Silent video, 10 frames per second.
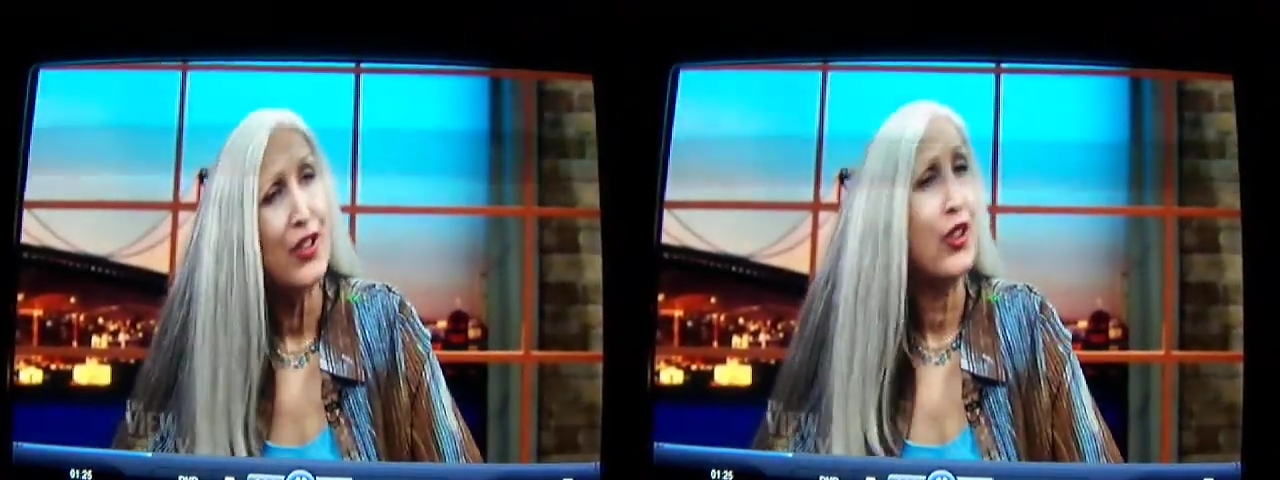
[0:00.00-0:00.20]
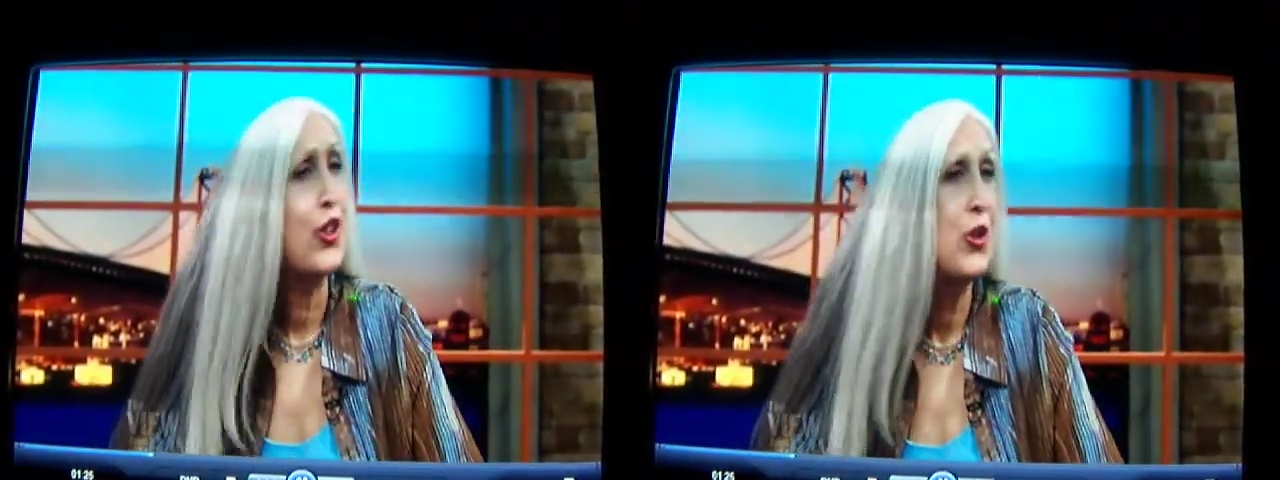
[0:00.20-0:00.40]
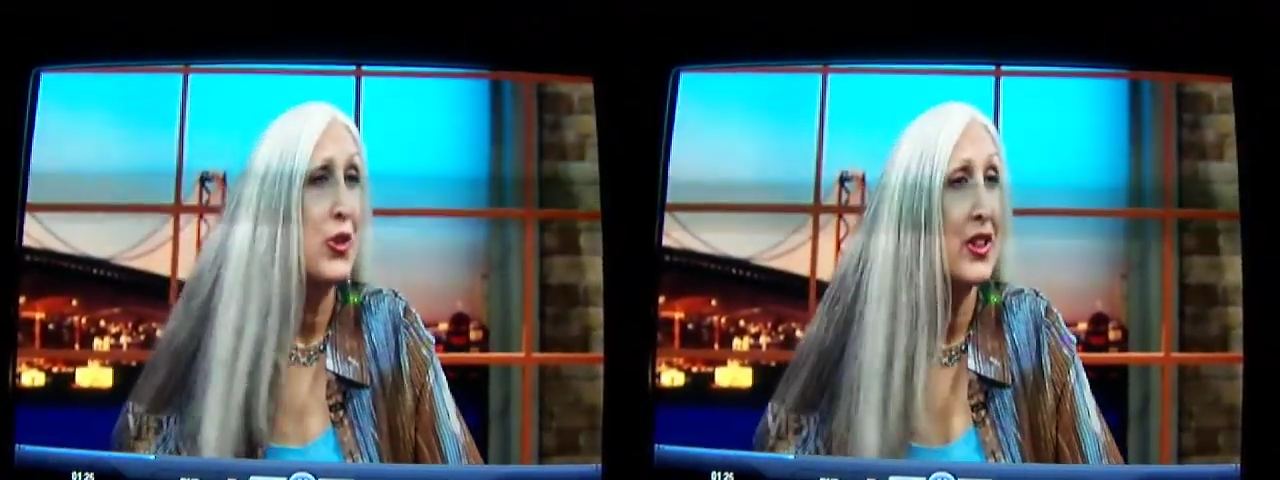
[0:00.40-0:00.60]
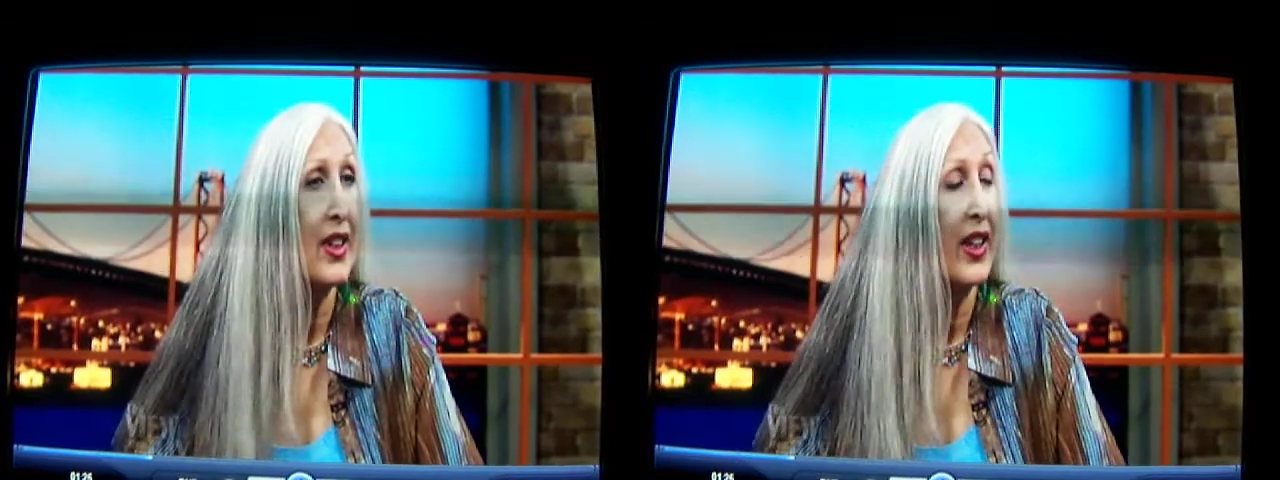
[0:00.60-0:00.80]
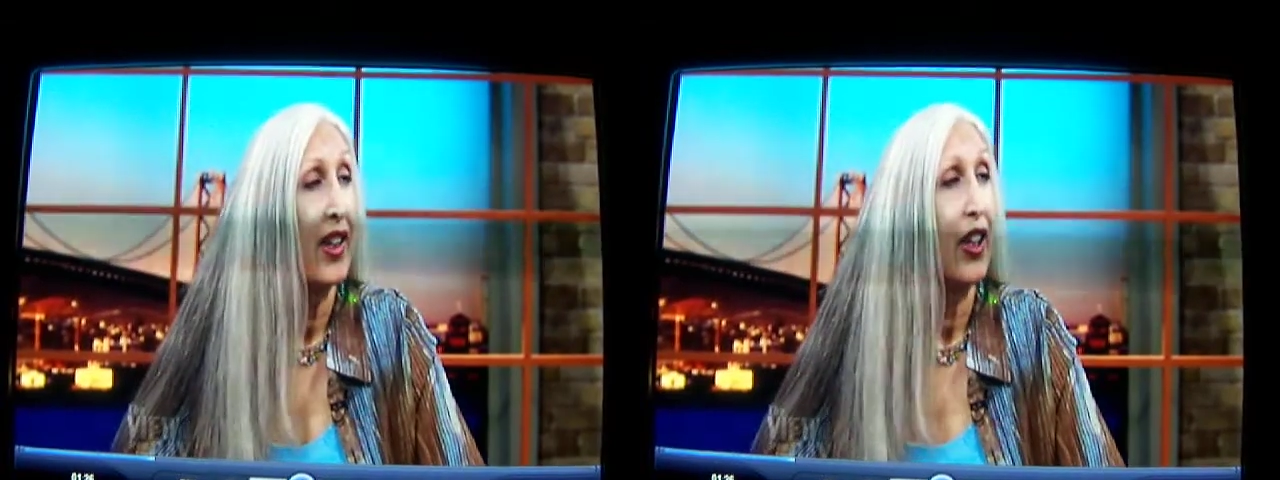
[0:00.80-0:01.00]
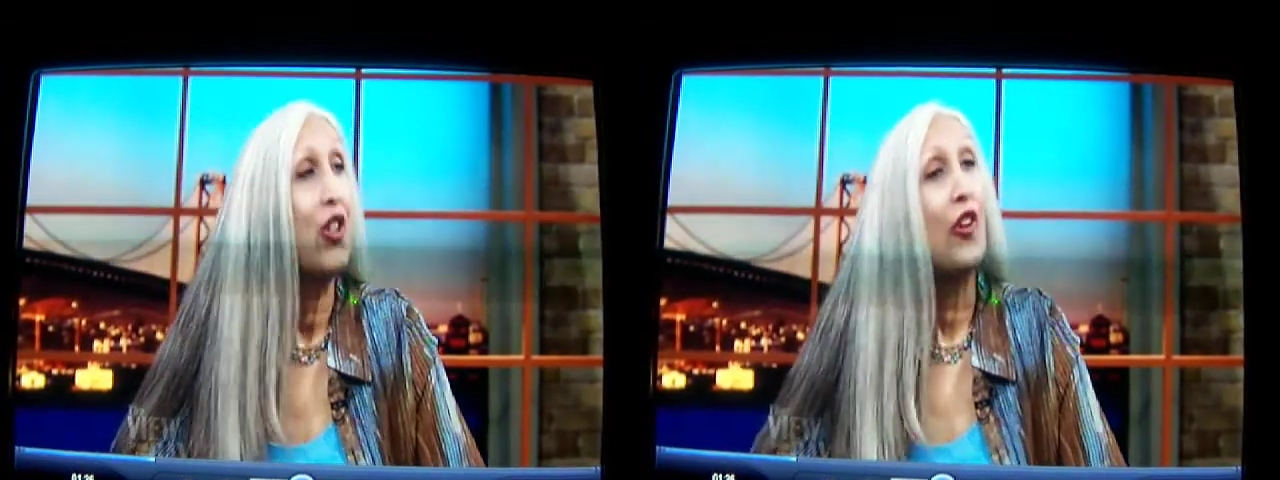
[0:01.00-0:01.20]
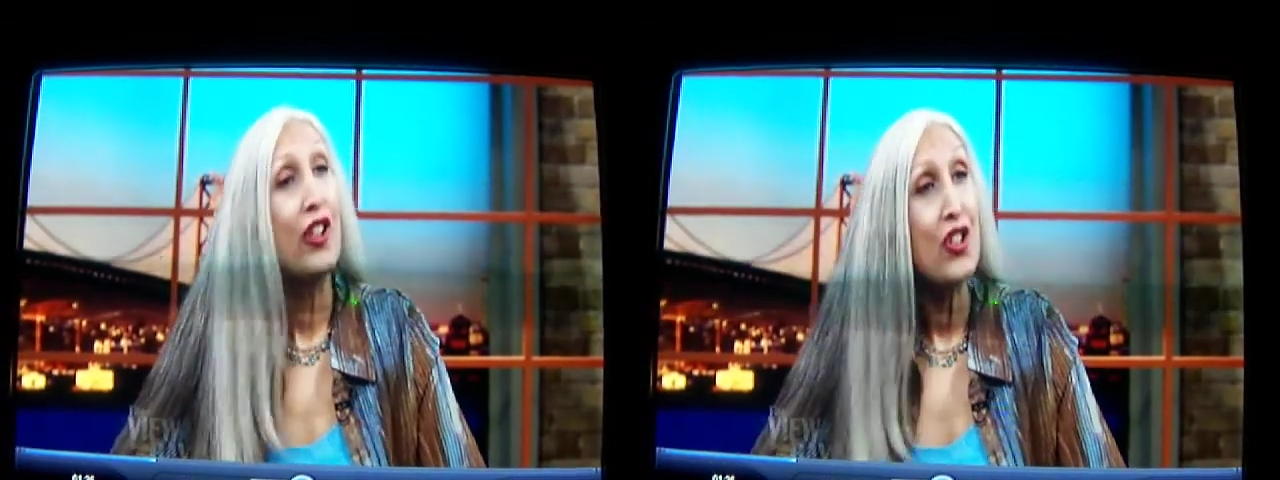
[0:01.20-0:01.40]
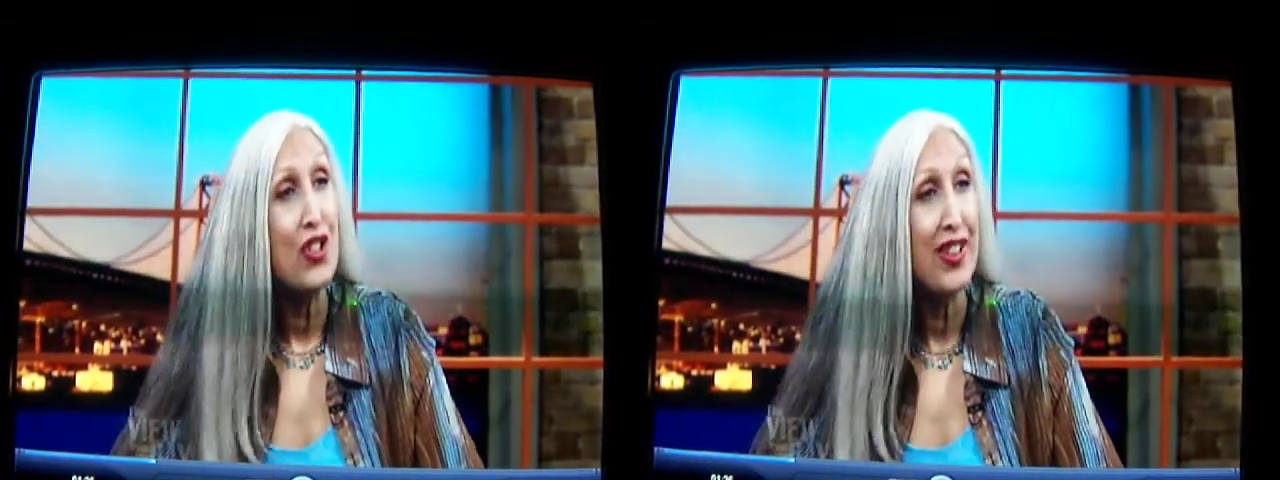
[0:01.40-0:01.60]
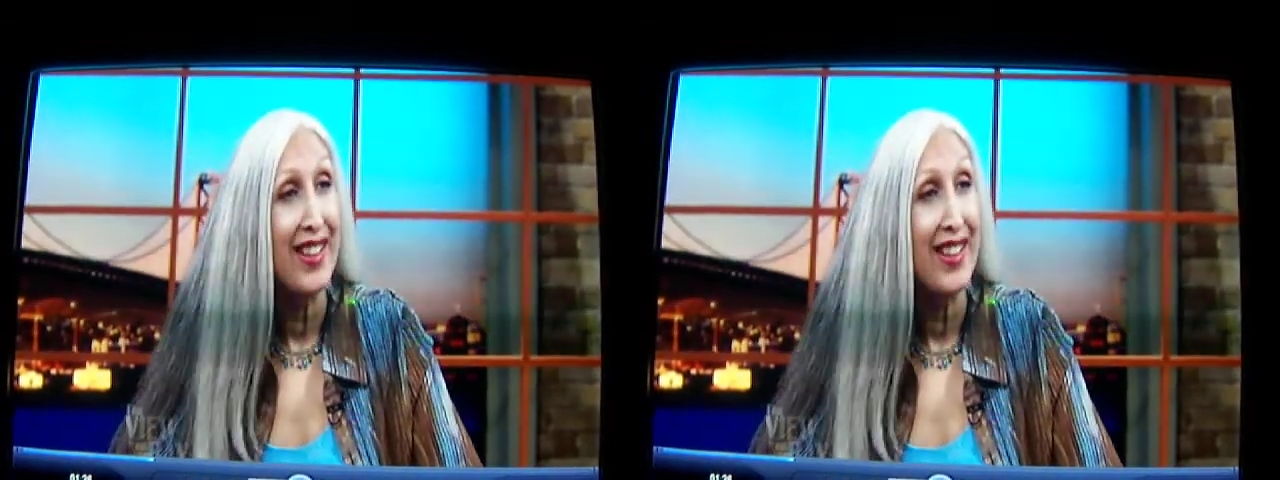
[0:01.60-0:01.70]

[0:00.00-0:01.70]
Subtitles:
secure, nourished,